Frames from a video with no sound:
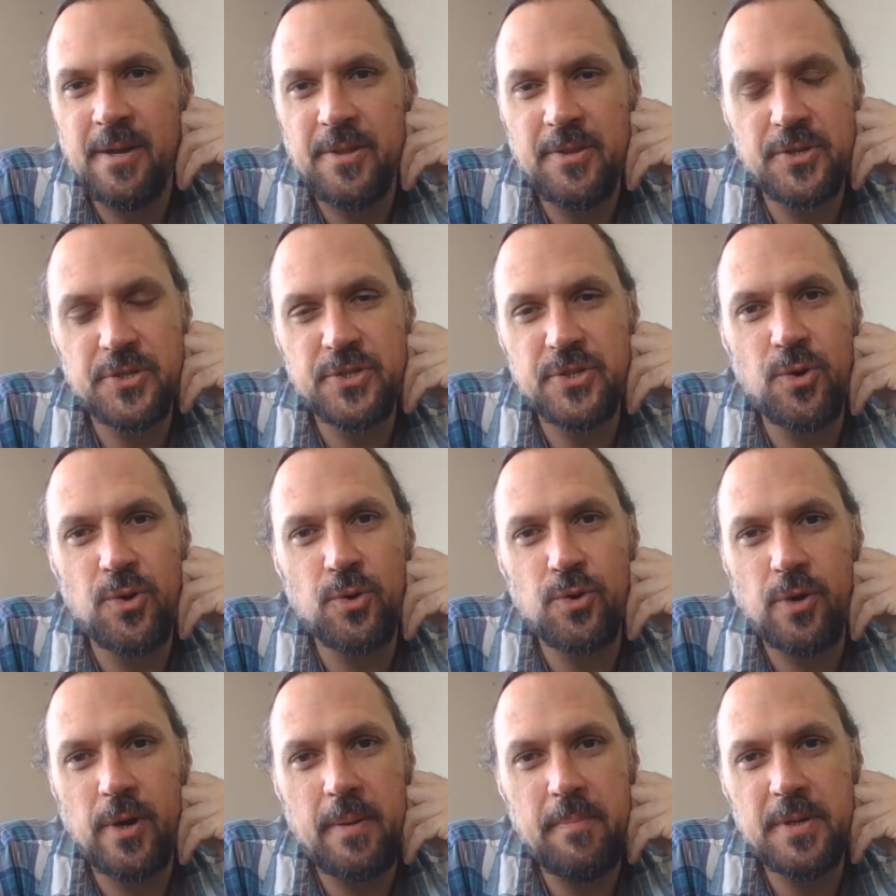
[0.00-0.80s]
there's no
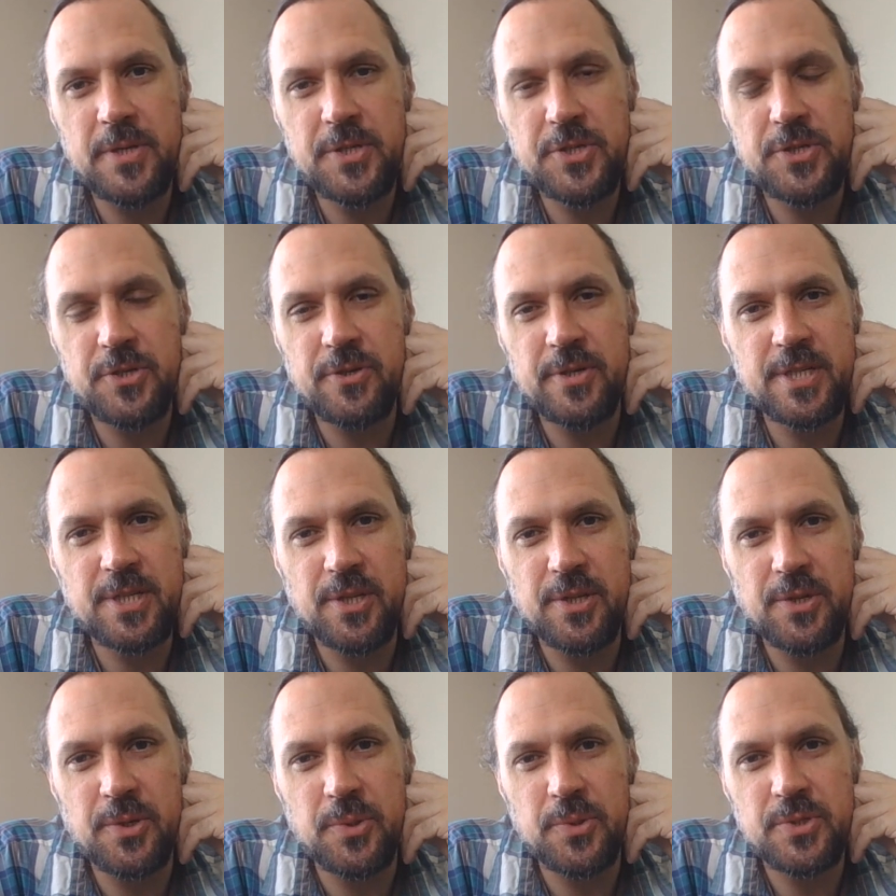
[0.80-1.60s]
great mystery to
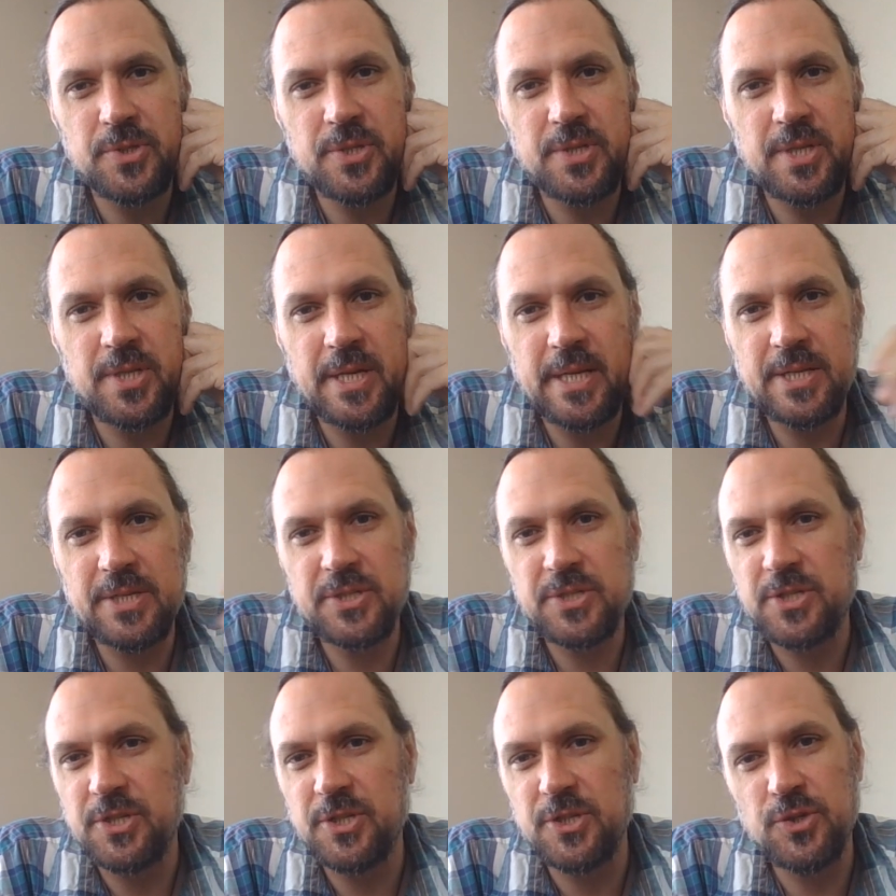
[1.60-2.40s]
those
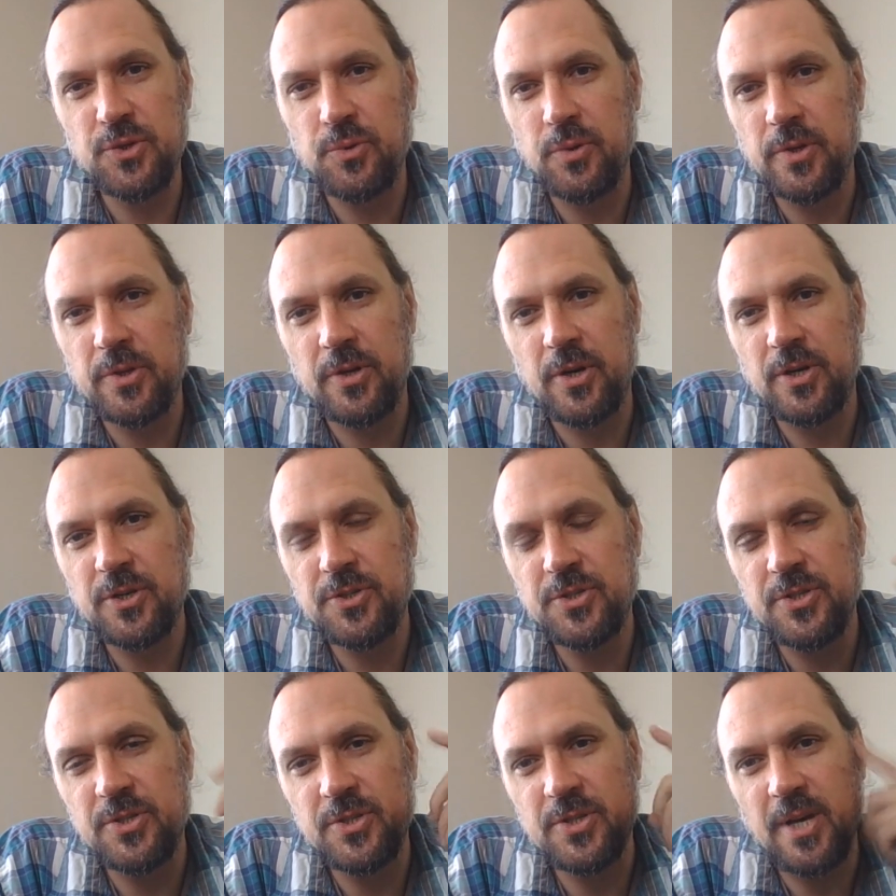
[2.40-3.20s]
things to do with our
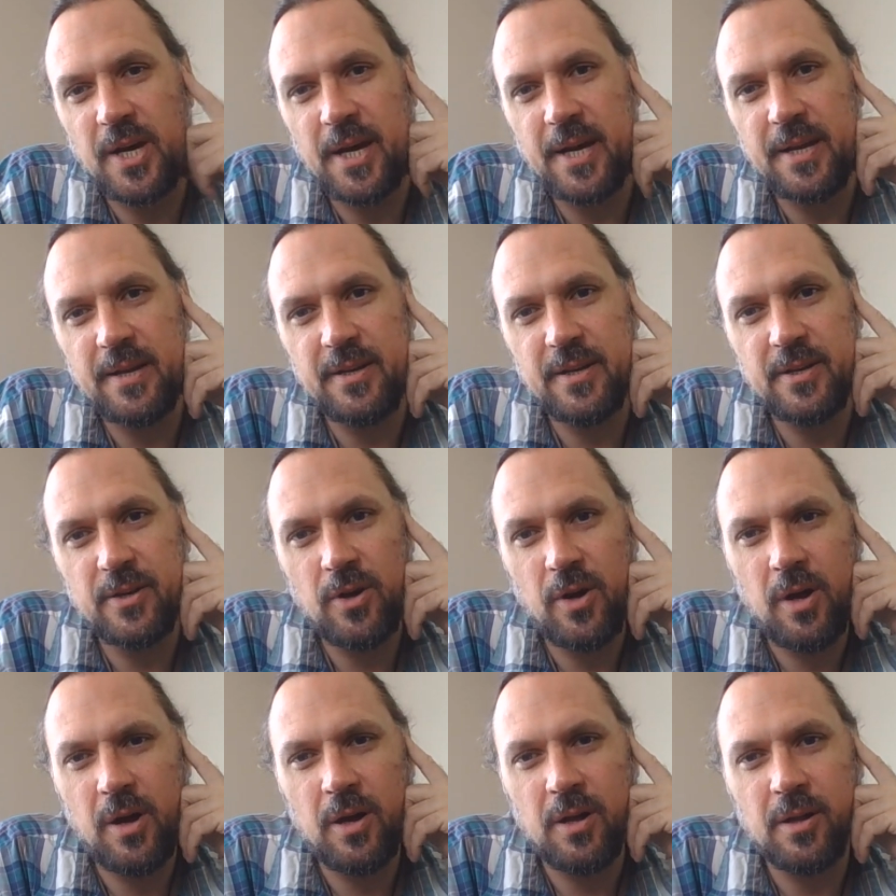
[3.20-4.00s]
society at
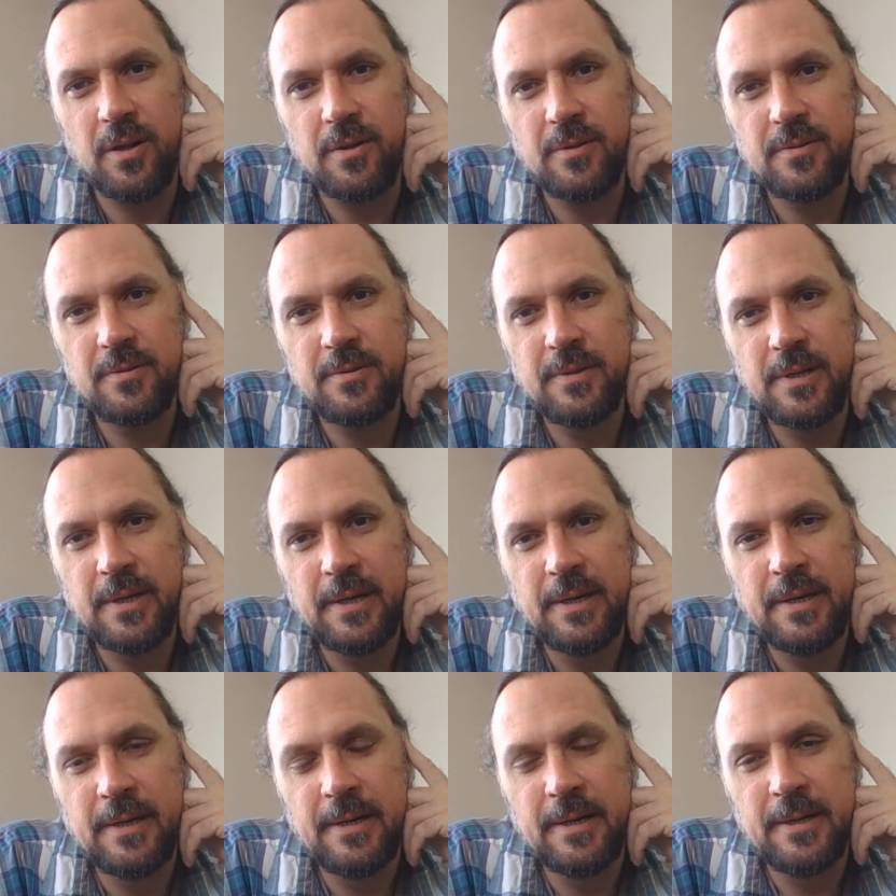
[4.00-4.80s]
all.
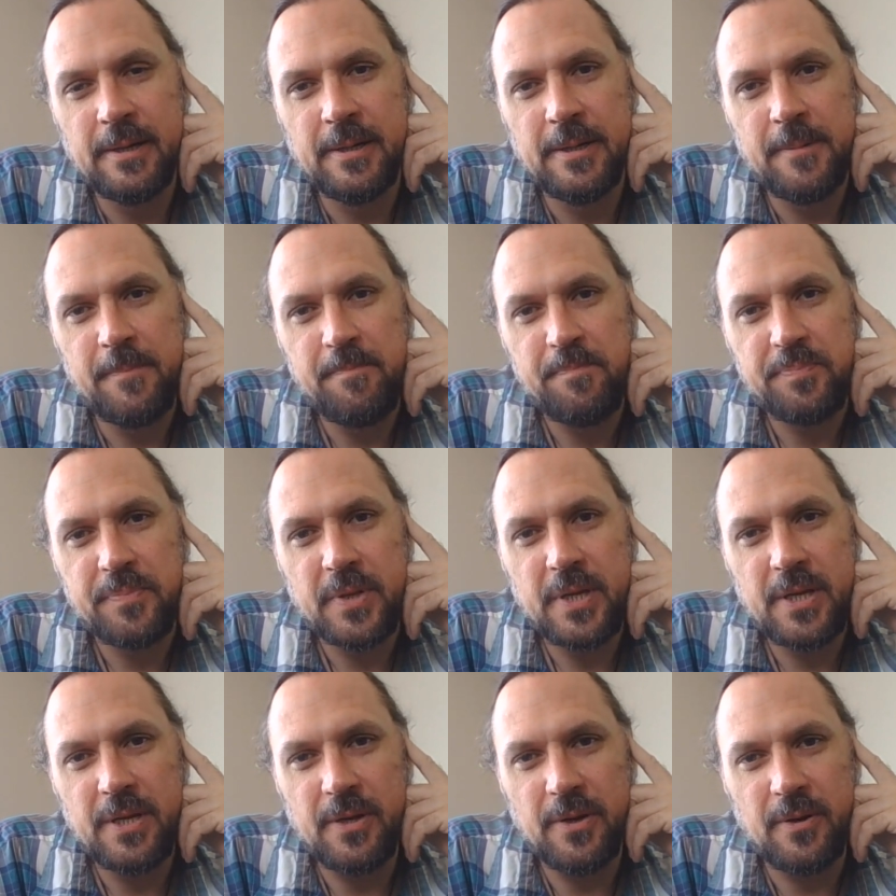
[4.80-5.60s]

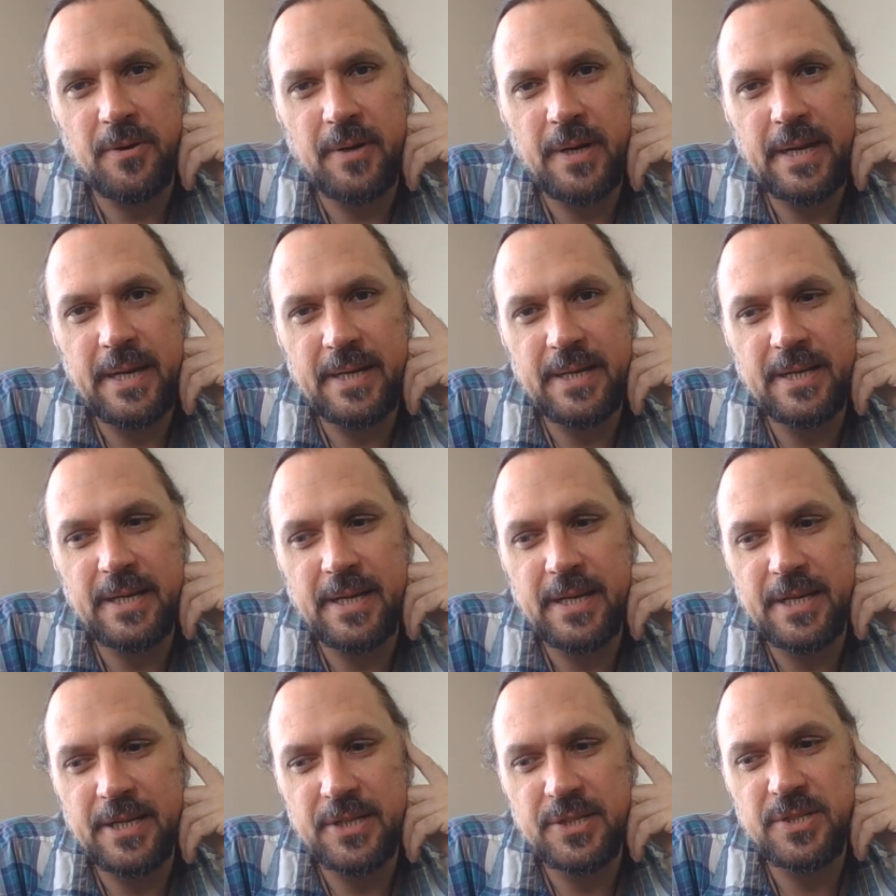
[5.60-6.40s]

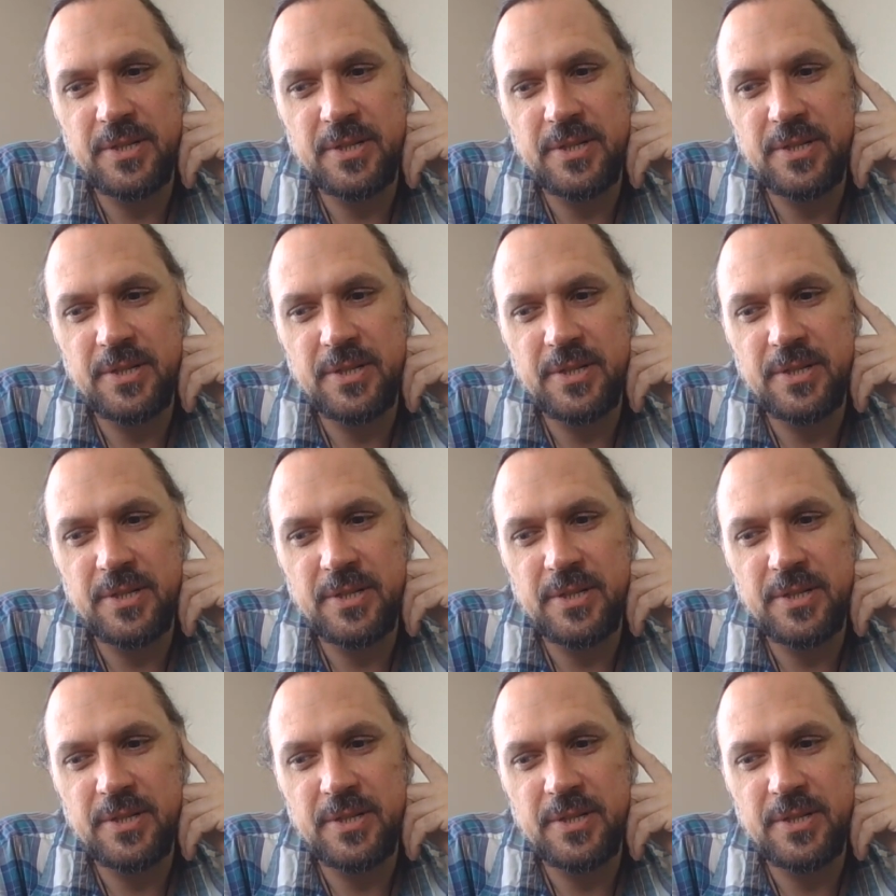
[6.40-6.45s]
And it